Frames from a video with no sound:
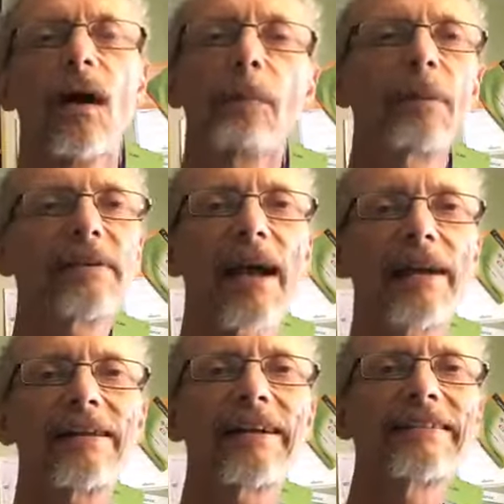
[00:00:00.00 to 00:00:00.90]
But the
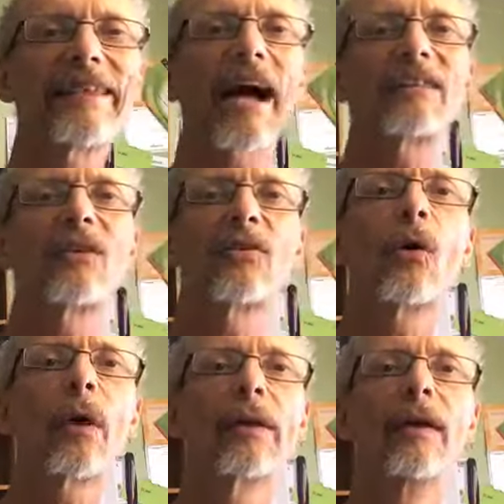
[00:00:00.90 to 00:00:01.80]
idea is not to
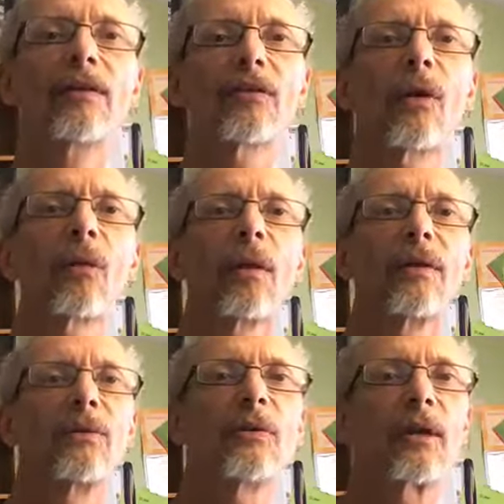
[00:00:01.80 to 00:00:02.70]
do it so
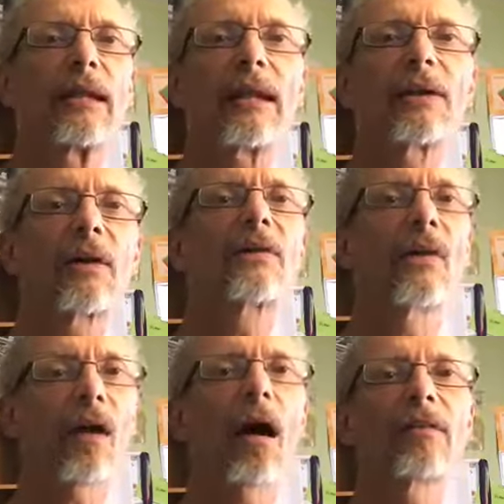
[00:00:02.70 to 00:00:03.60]
you can clear your
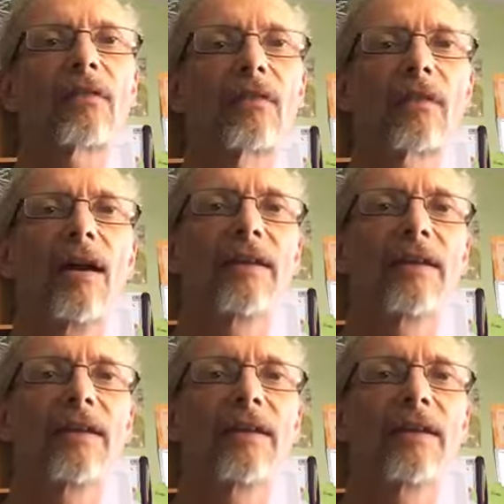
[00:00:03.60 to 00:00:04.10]
conscience.